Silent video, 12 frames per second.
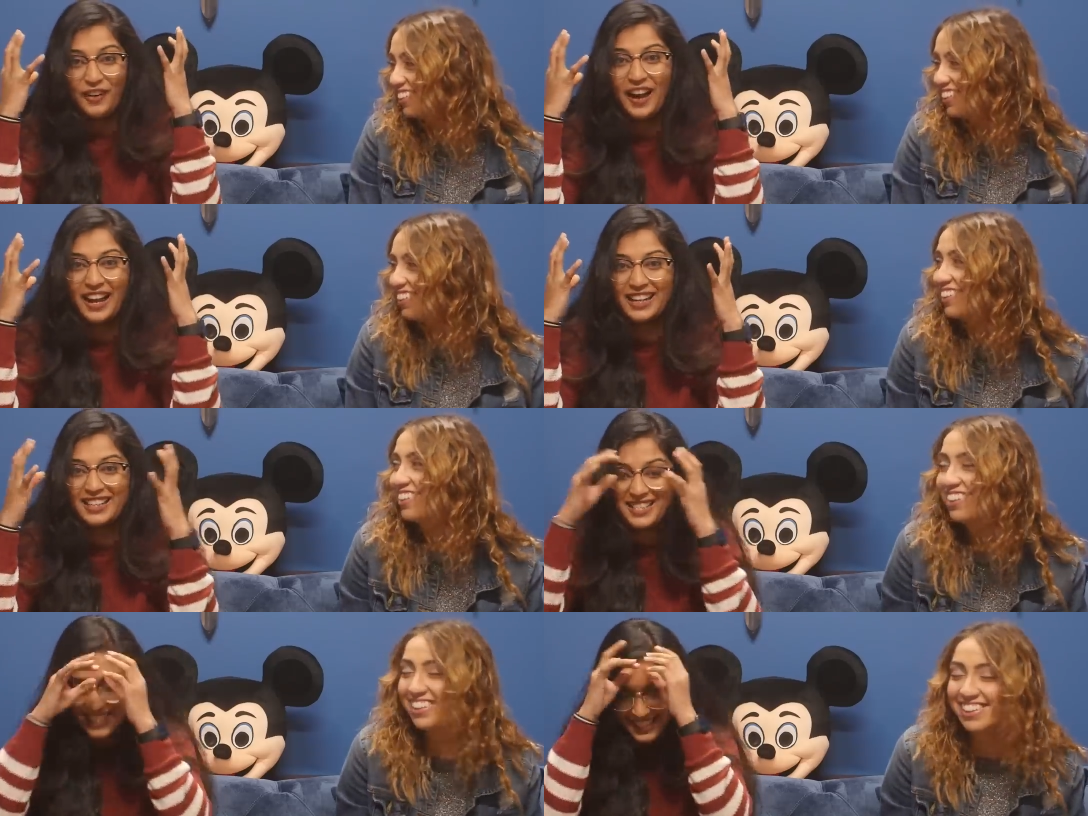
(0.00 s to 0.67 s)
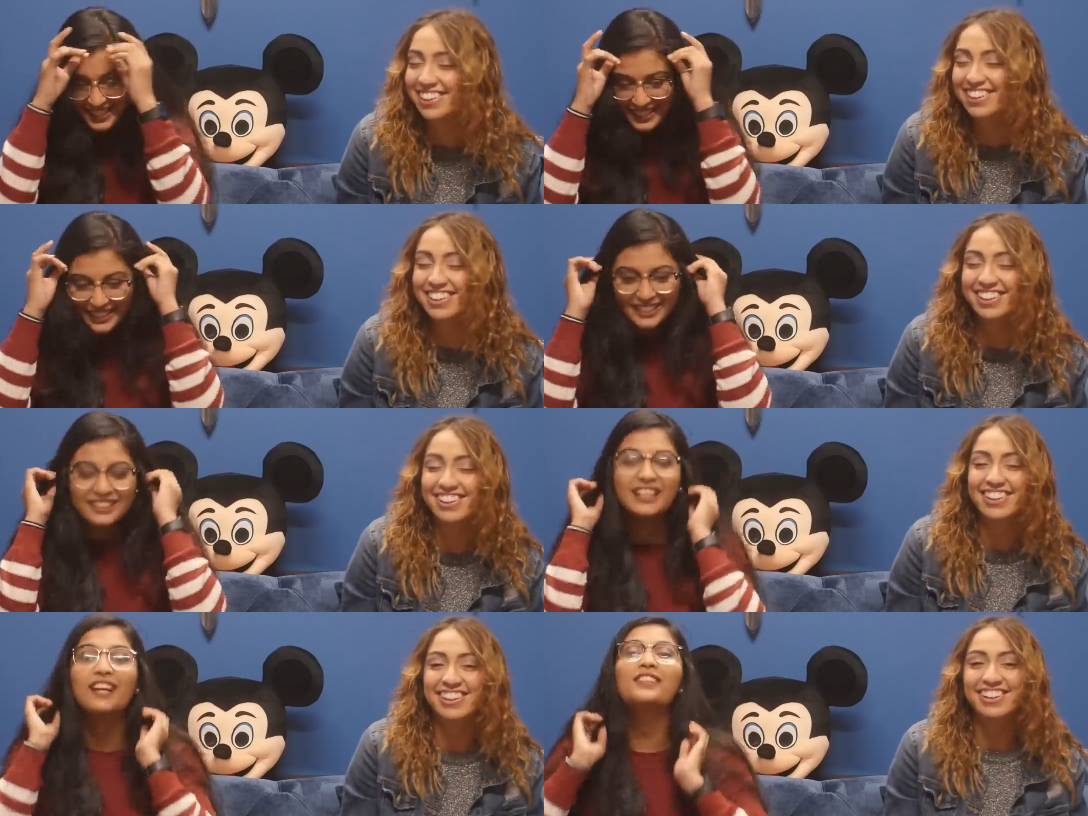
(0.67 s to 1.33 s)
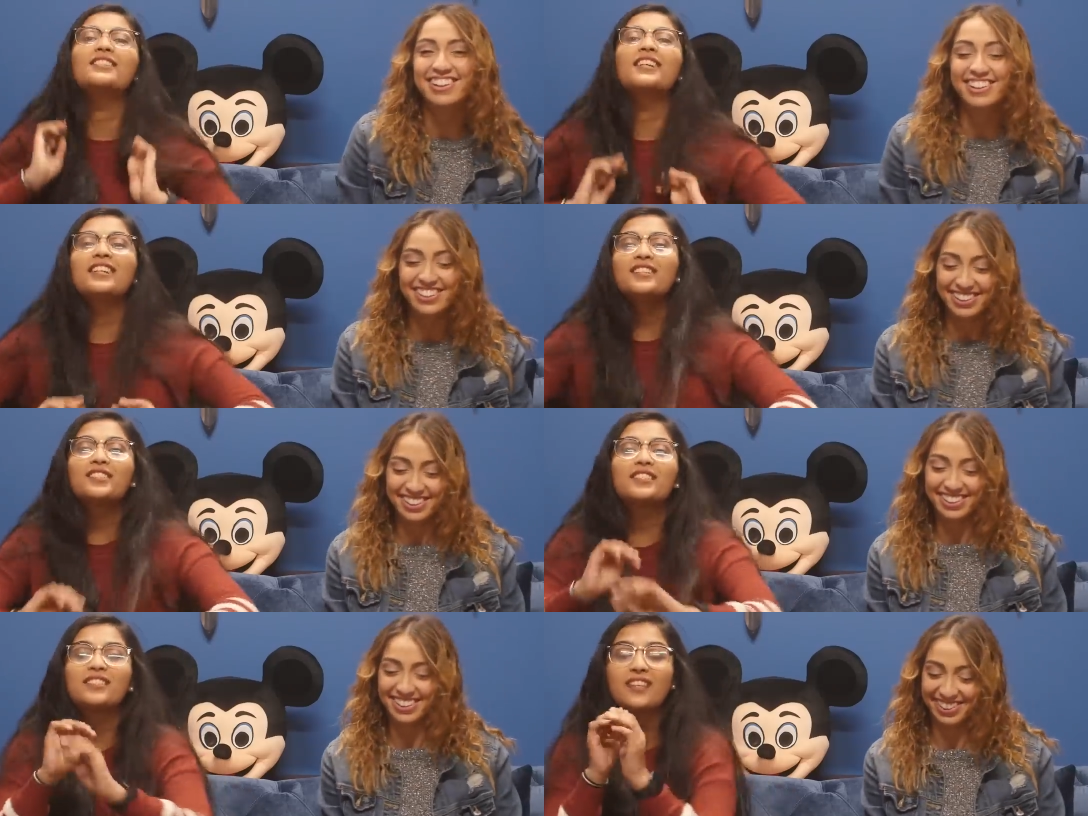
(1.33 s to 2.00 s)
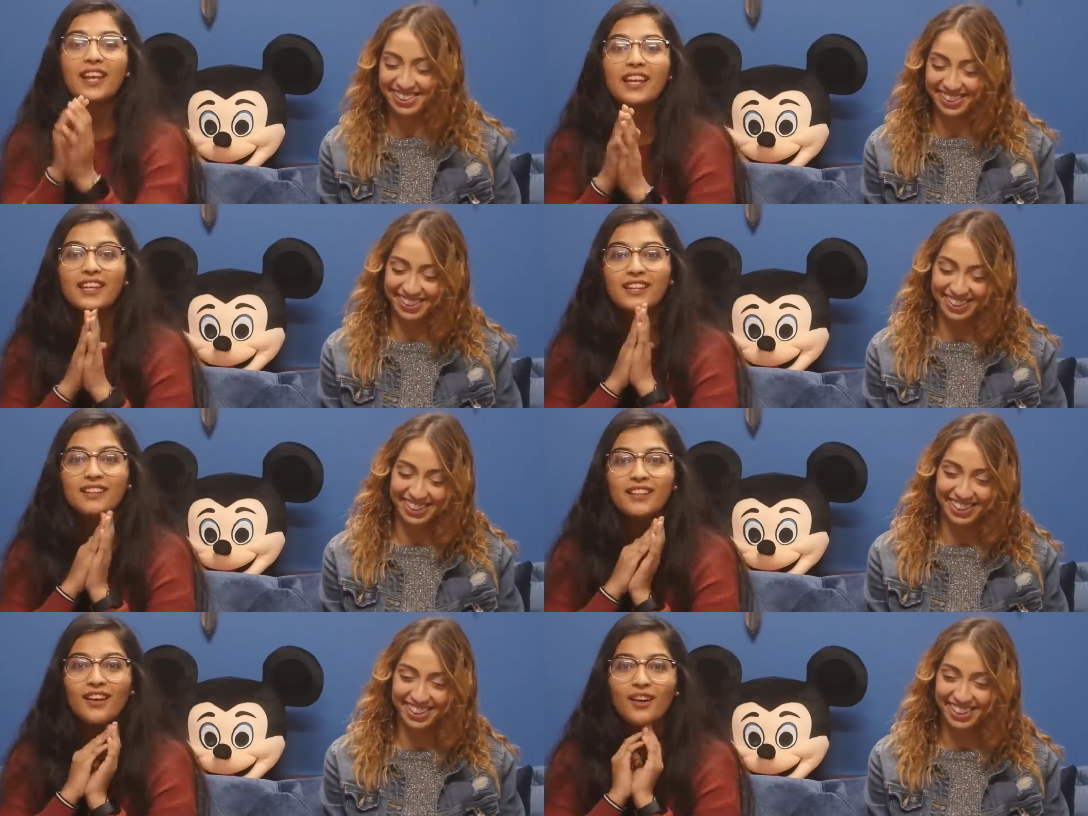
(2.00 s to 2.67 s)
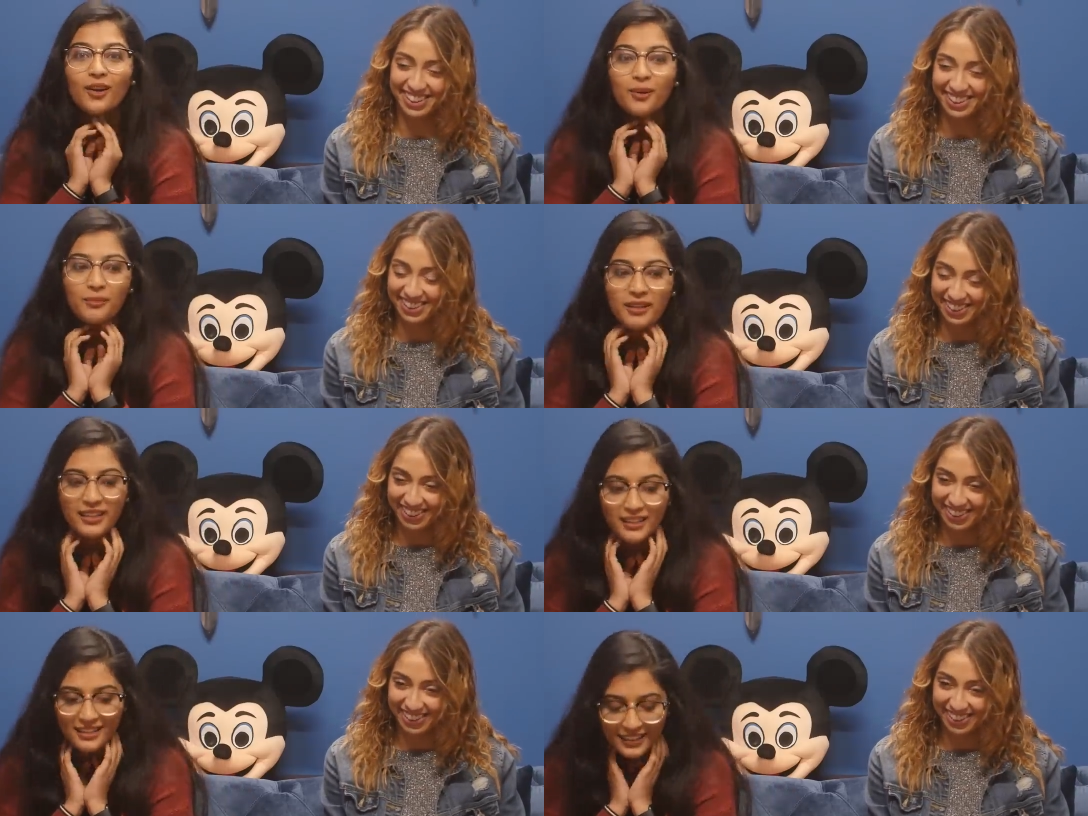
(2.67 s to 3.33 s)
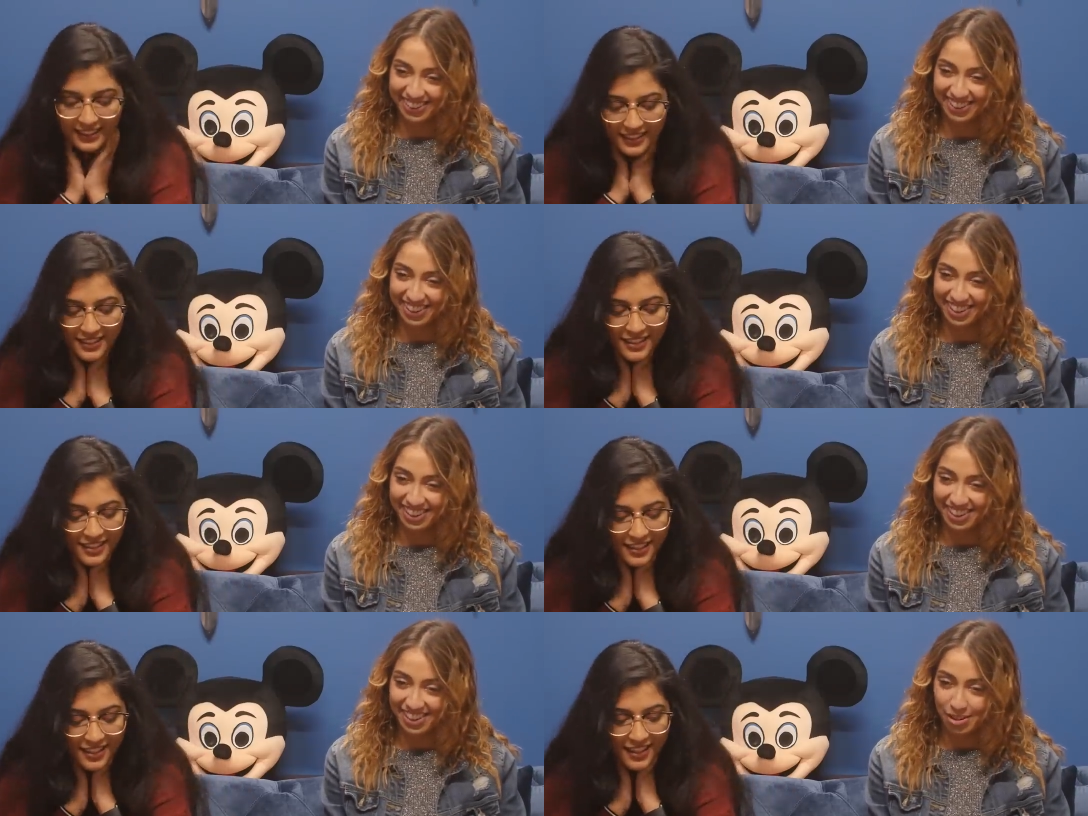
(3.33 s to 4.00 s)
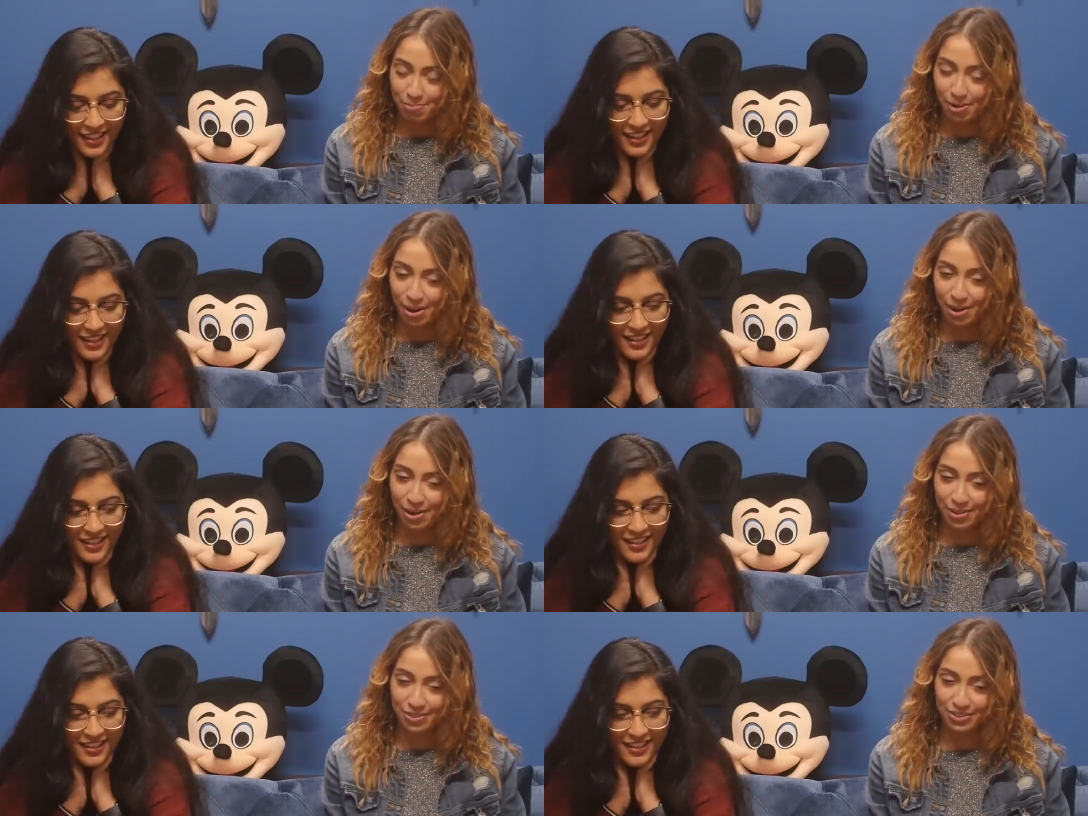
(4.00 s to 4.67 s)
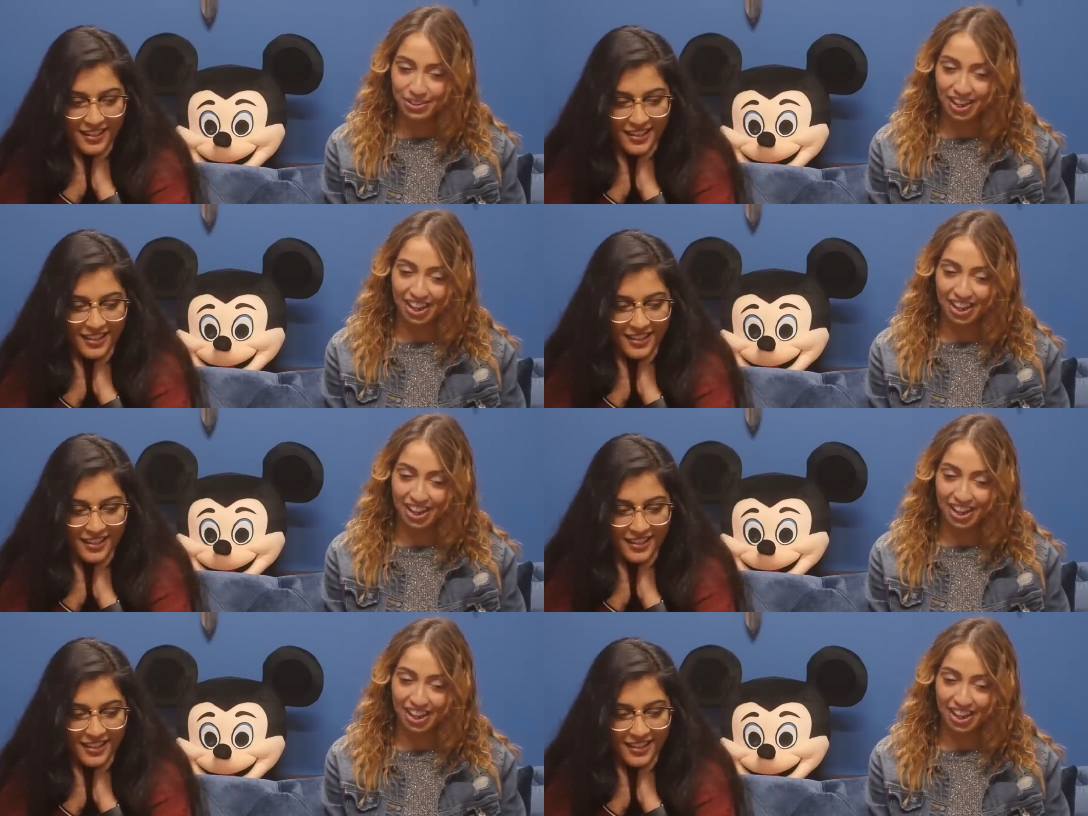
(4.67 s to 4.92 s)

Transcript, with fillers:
Speaker 1: blown. That's insane. Oh my goodness.
Speaker 2: Bro, so